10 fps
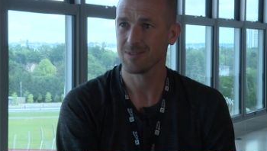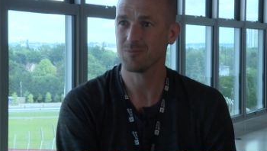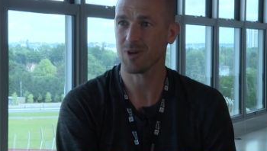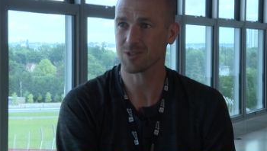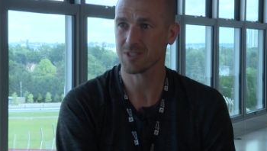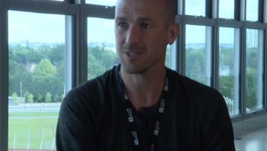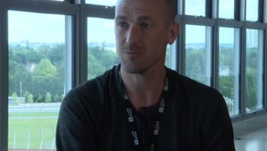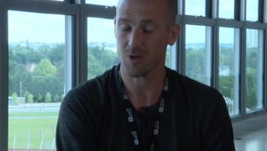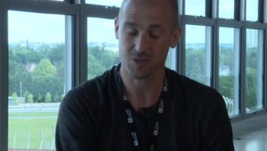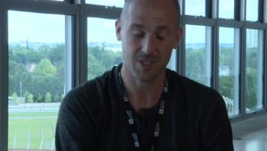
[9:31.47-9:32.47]
Mozzie,
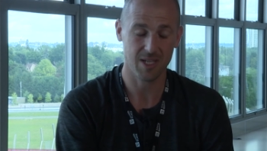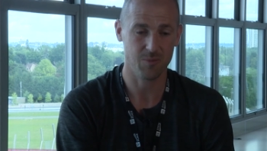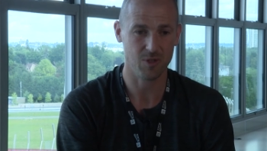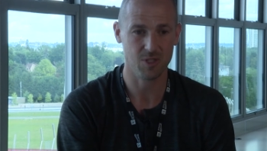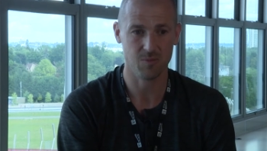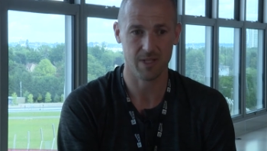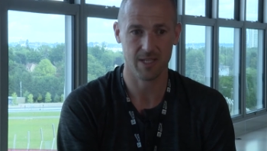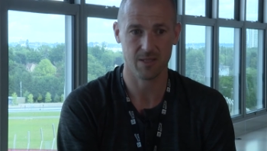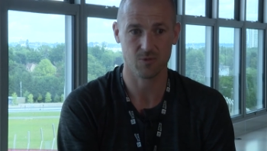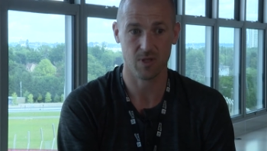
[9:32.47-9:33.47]
yeah, Mozzie's played
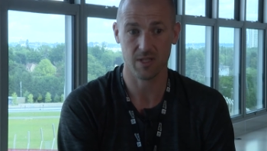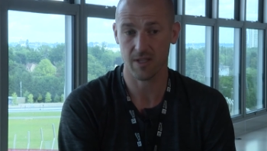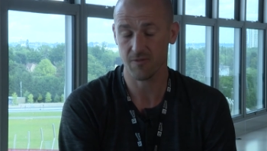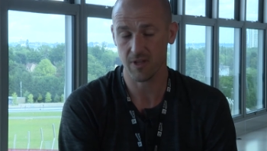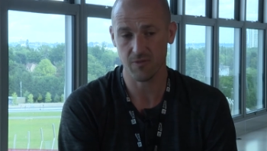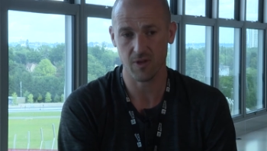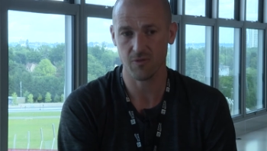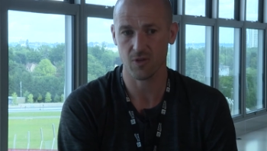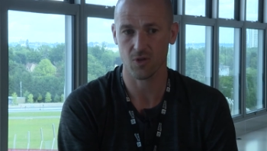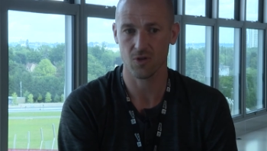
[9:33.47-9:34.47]
games well.
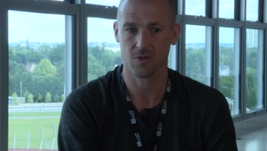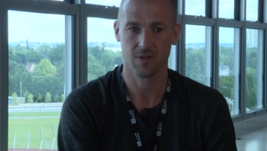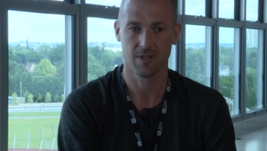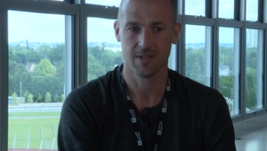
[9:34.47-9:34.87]
If you look,